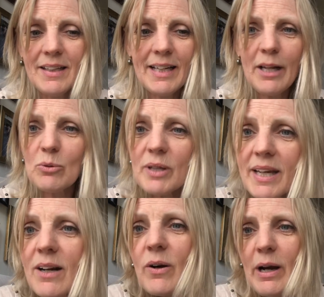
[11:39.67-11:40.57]
And I don't
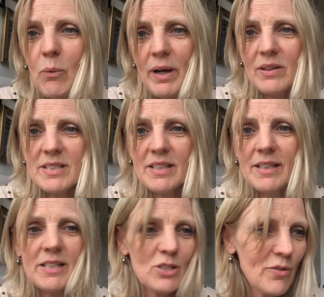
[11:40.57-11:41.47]
care how well done
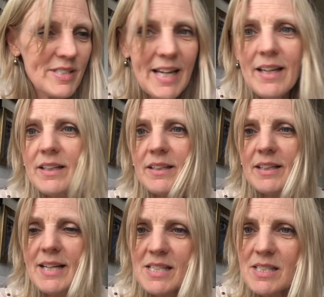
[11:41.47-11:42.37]
it is or it's edited
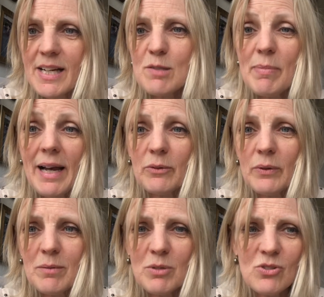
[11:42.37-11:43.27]
and has nice
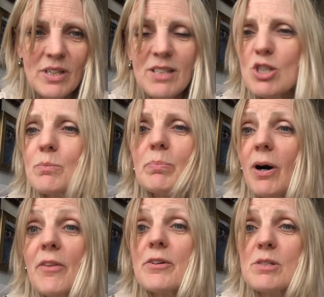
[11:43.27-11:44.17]
background music. It just
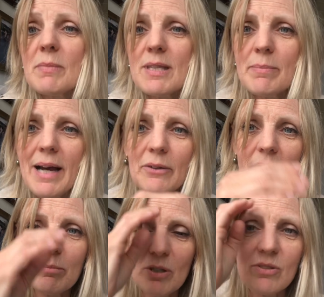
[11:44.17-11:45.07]
bothers me, the
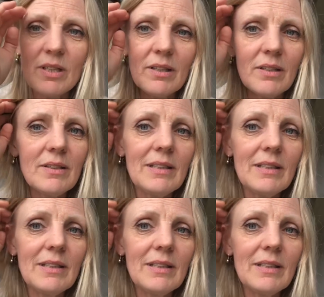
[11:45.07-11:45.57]
background music.